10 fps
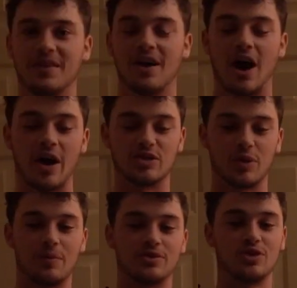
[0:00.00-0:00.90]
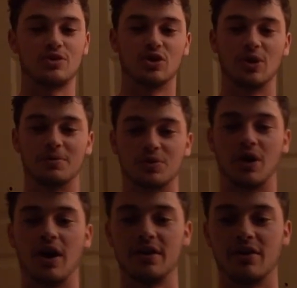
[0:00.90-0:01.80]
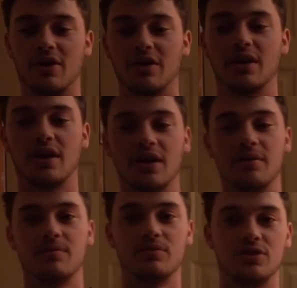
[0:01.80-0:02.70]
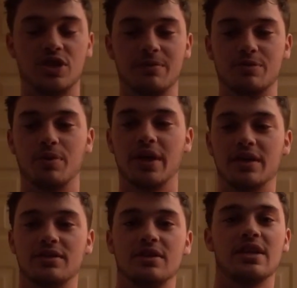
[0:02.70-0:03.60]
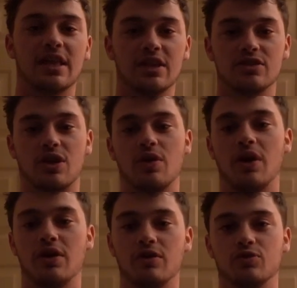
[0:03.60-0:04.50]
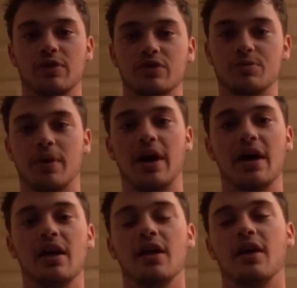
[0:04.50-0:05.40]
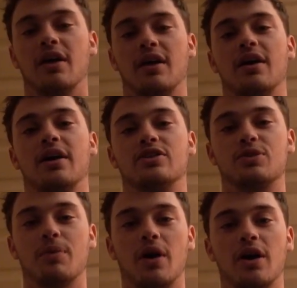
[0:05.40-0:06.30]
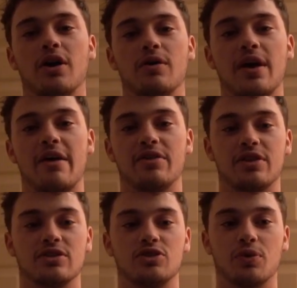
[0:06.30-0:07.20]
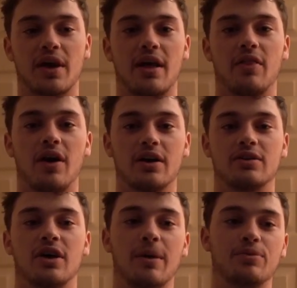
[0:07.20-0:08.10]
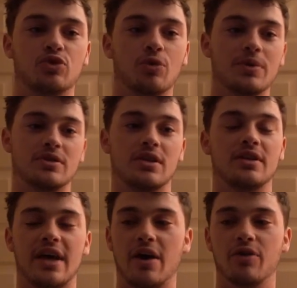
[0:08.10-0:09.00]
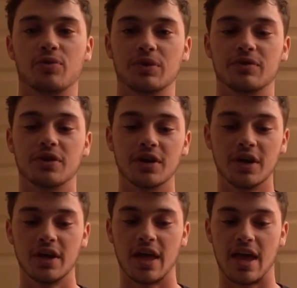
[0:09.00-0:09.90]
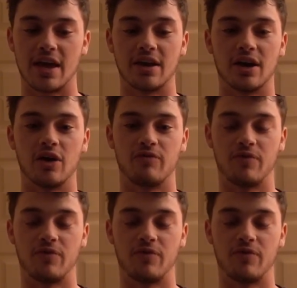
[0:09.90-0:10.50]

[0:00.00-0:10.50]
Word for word: All right, split in two groups. We're hunting on uh, Jim's place. He let us go hunt on his river spot. Uh, tomorrow, everything's still kind of locked up, so we're going to be sitting down on the river and uh,